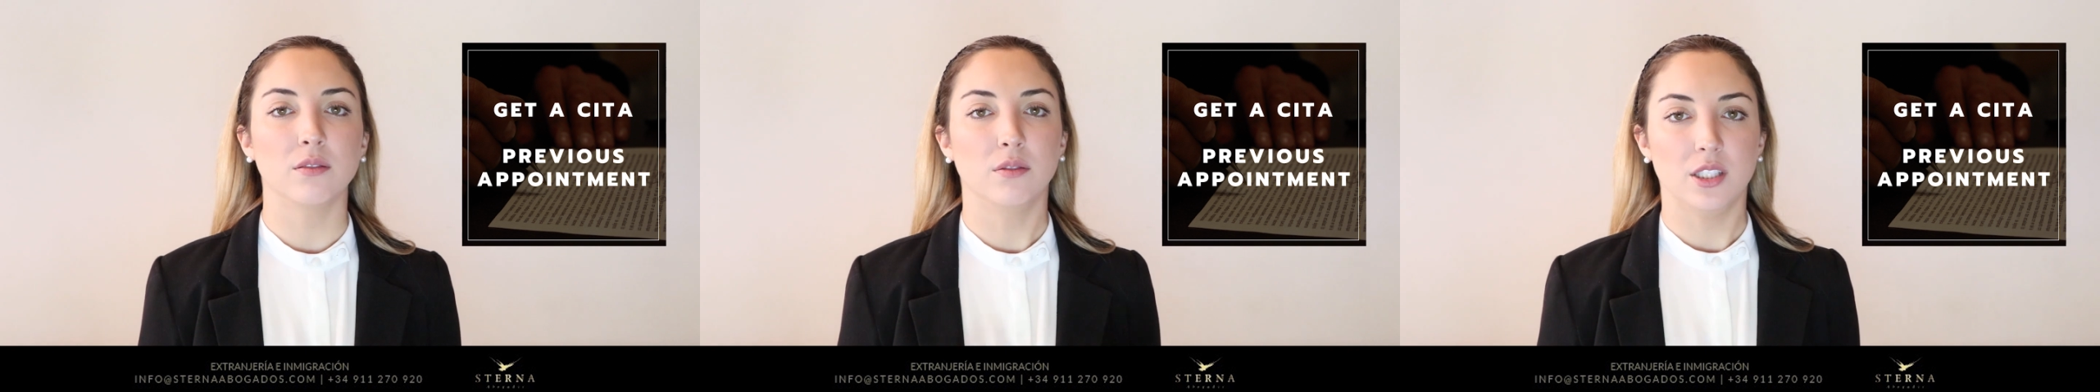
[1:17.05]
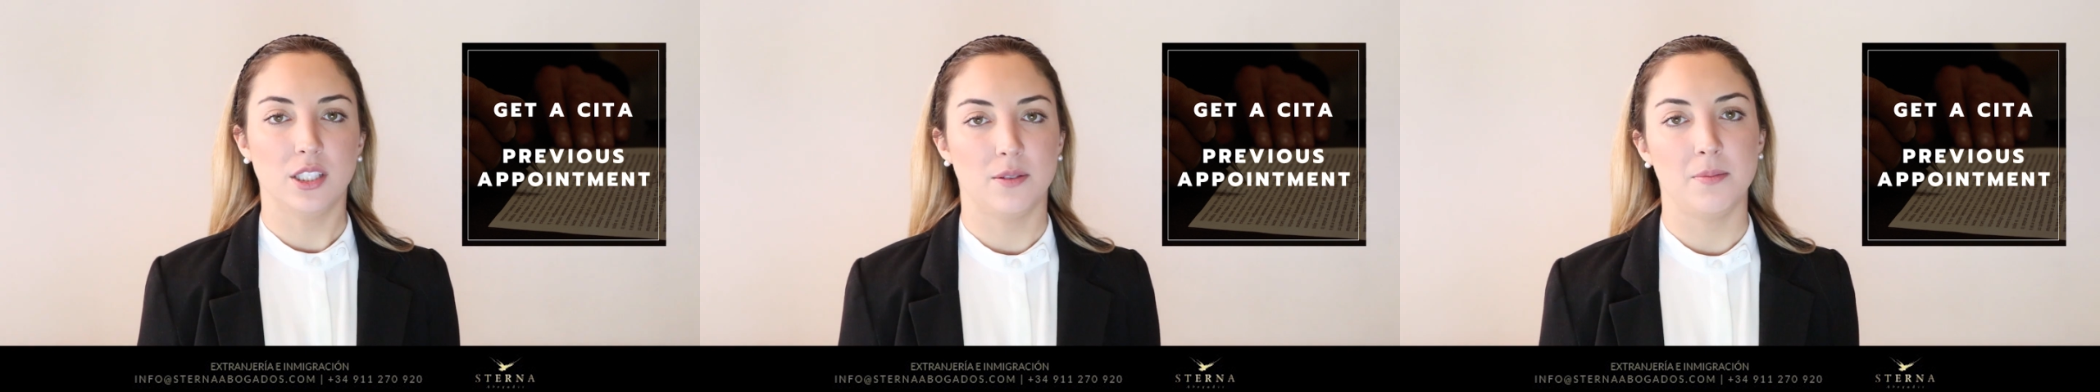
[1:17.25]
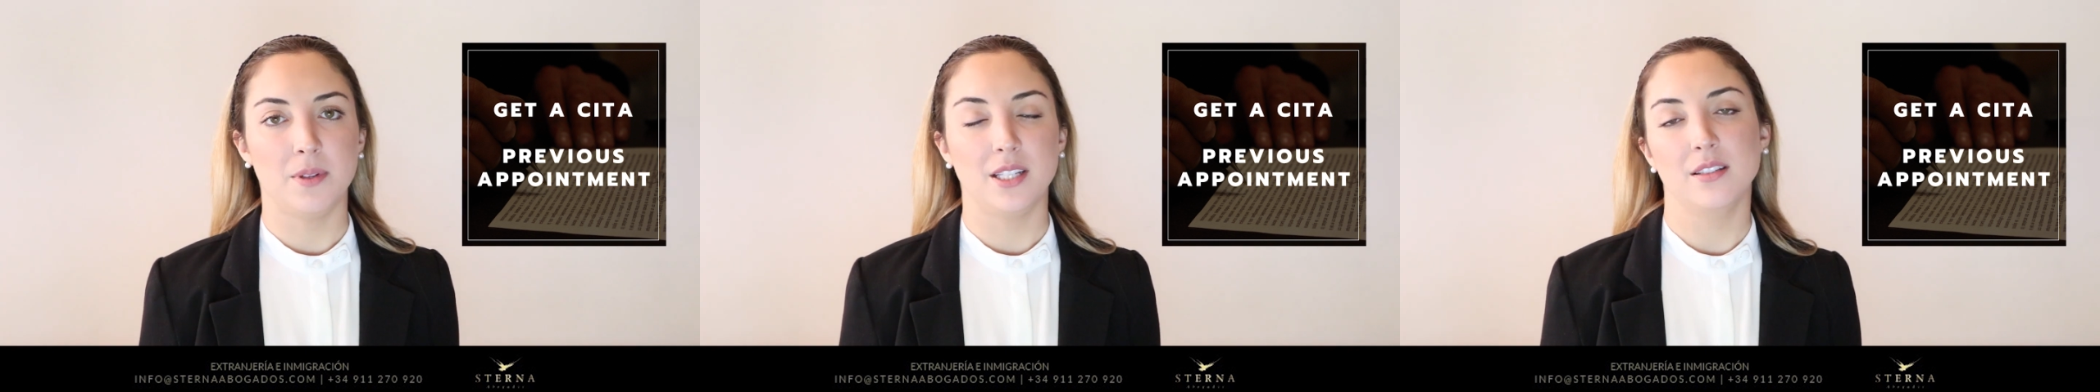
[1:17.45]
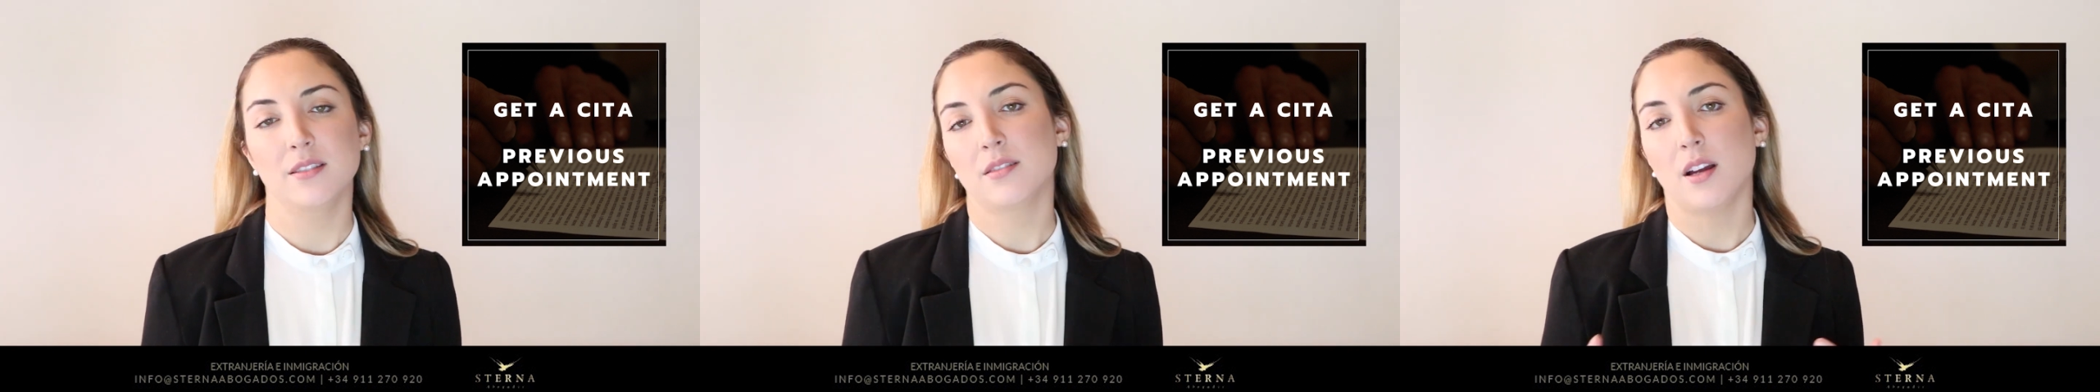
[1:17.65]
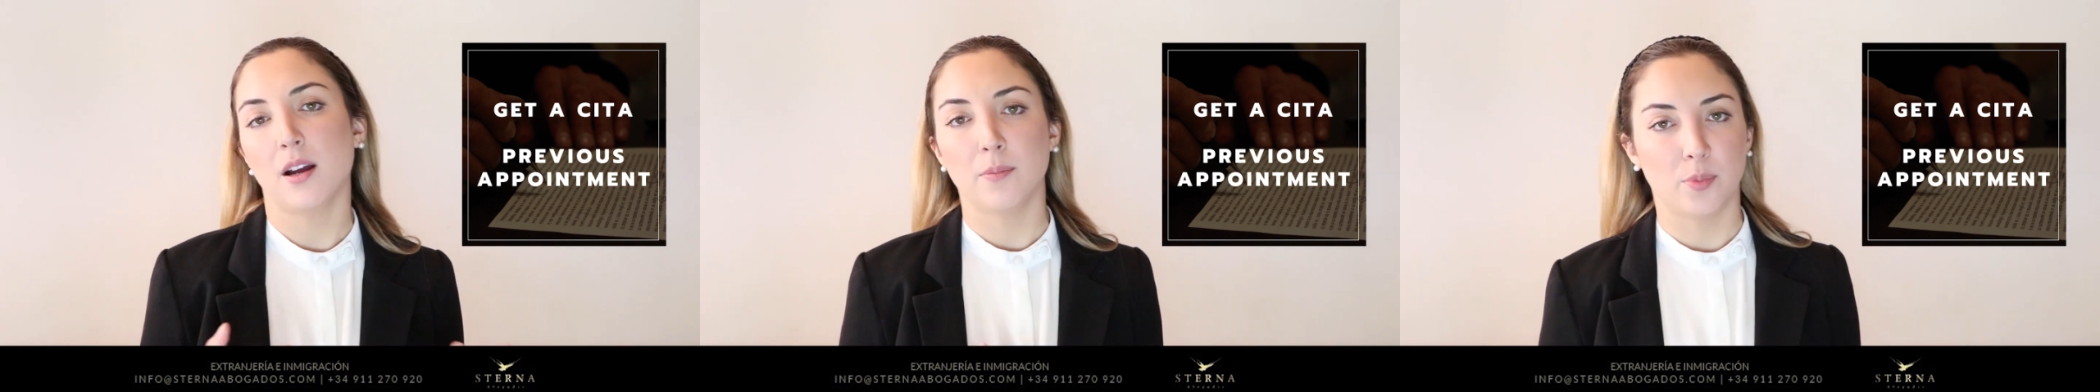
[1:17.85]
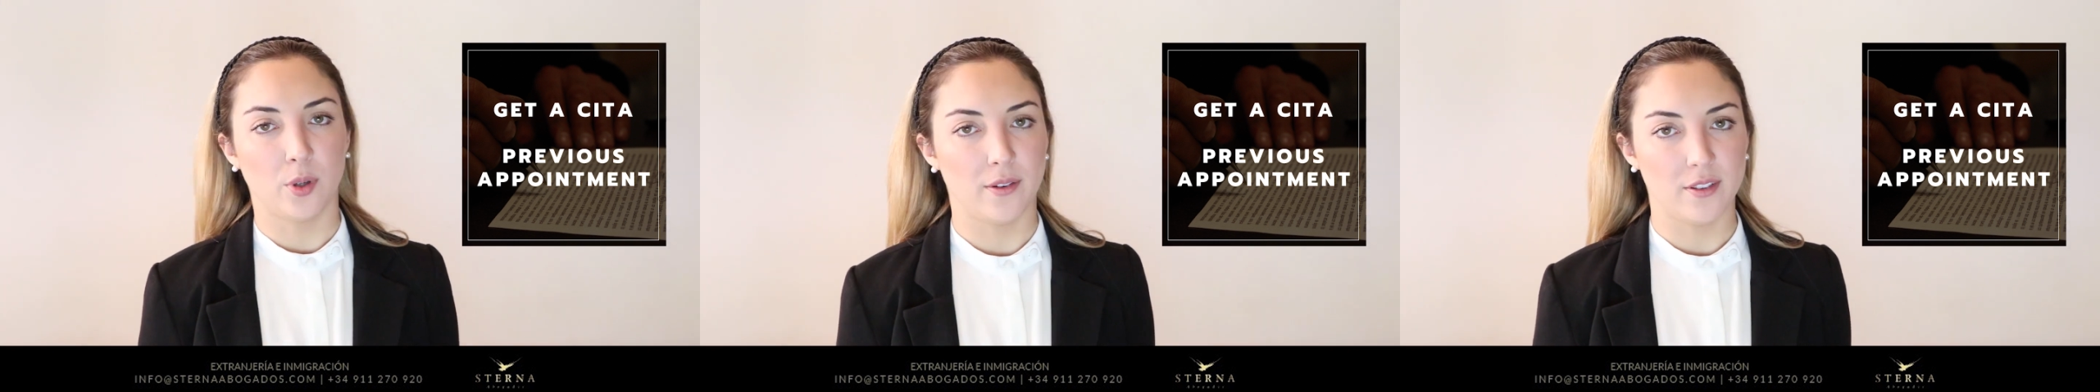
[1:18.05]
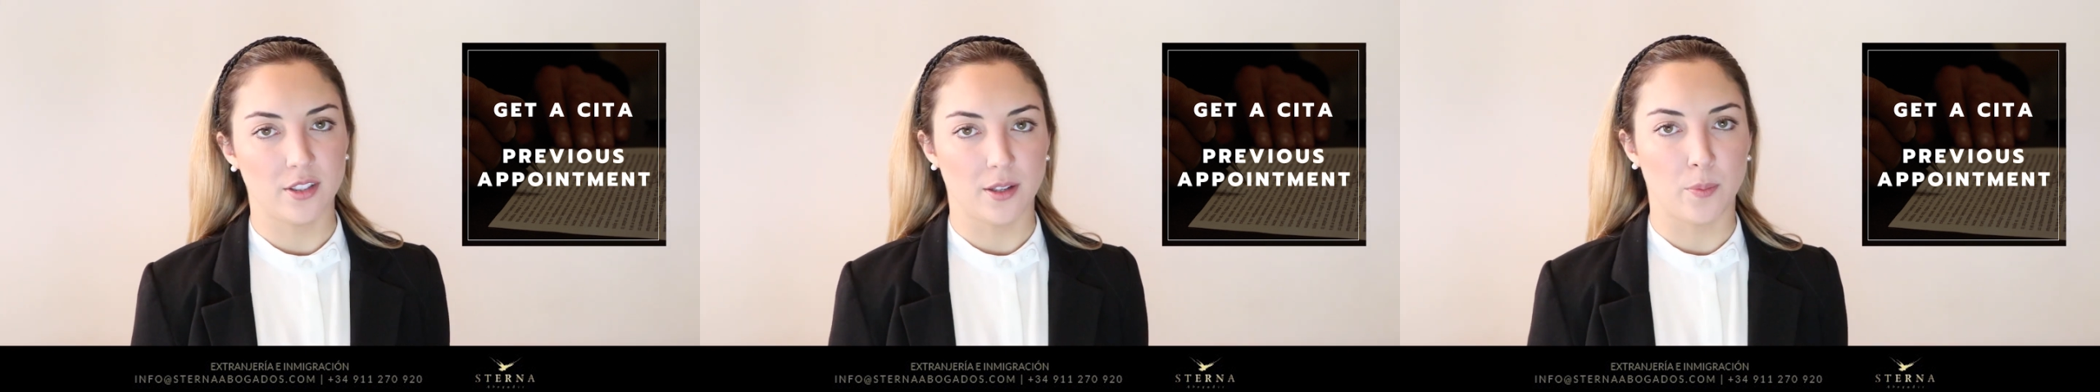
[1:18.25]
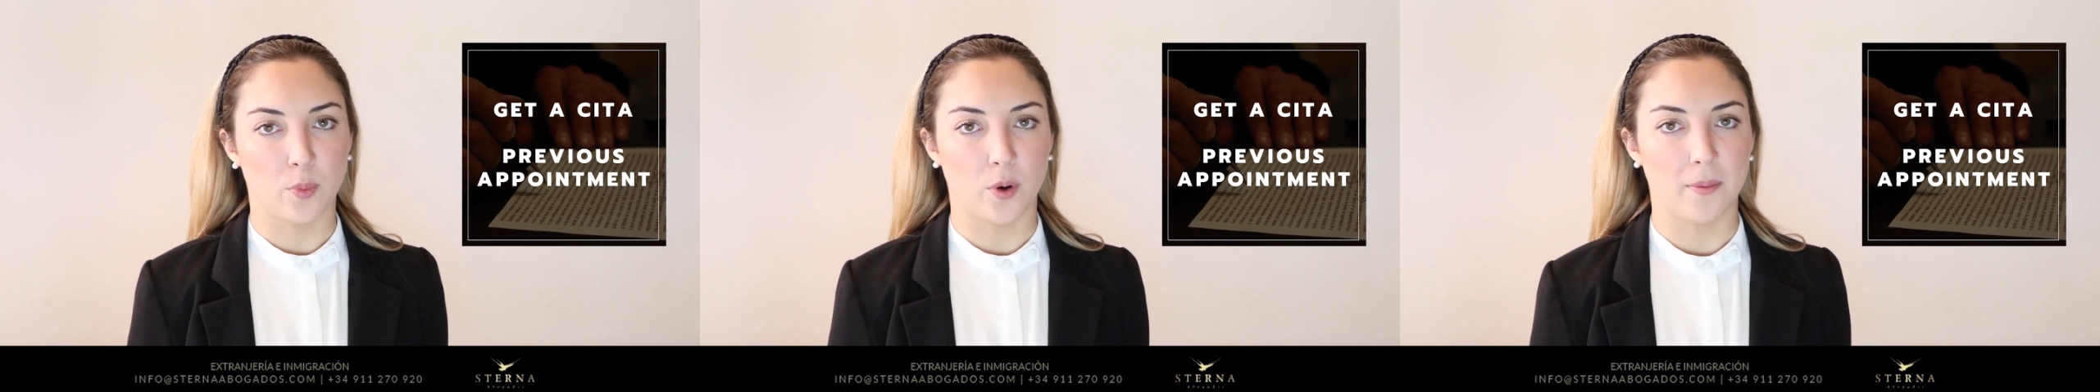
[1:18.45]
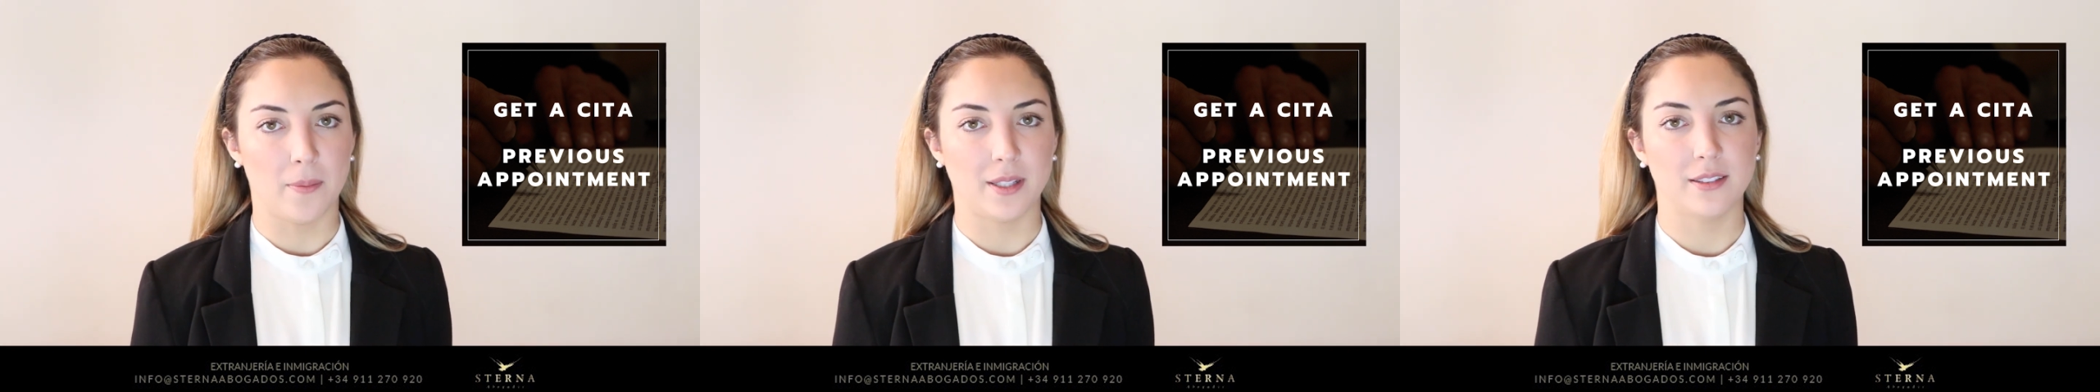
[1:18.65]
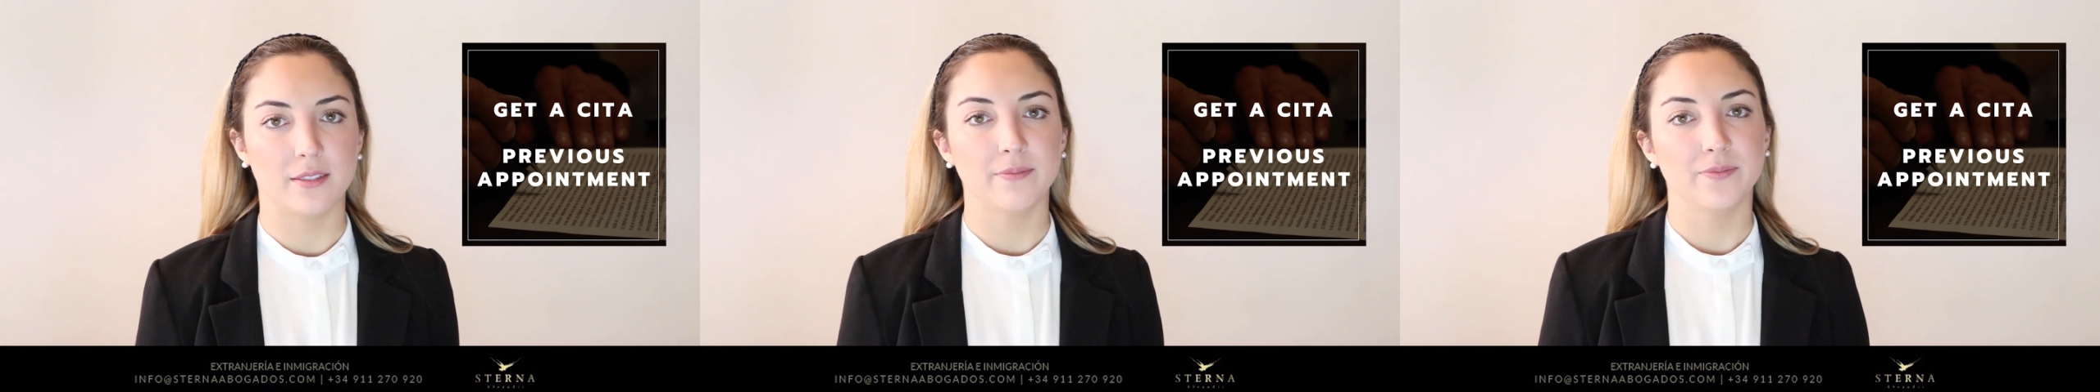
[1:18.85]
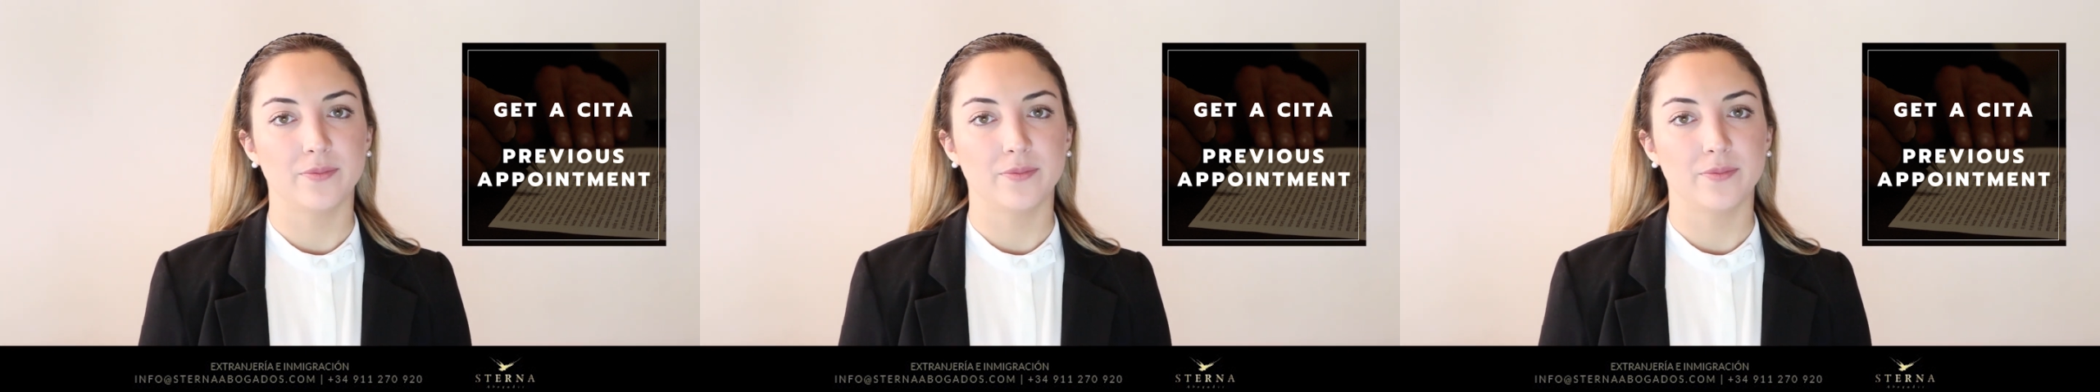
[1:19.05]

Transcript: which means a previous appointment,